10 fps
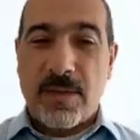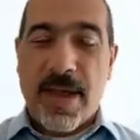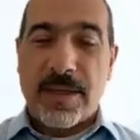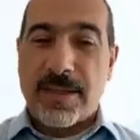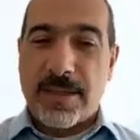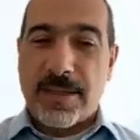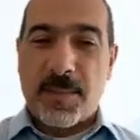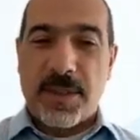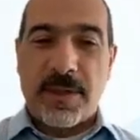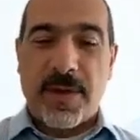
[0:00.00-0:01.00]
to access a
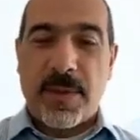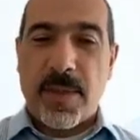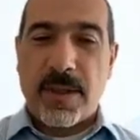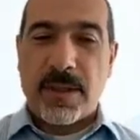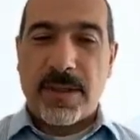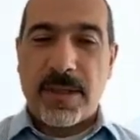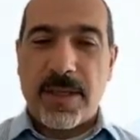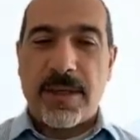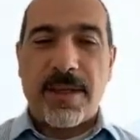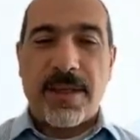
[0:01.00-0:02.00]
specific
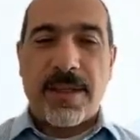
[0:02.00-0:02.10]
PLC,